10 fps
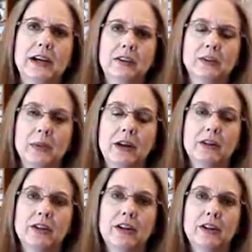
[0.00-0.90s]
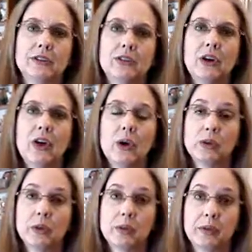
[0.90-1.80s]
X amount of dollars or
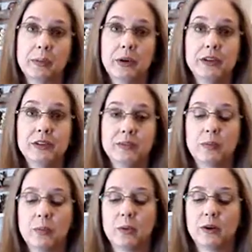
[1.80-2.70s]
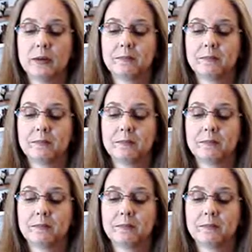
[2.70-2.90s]
lower the price even more.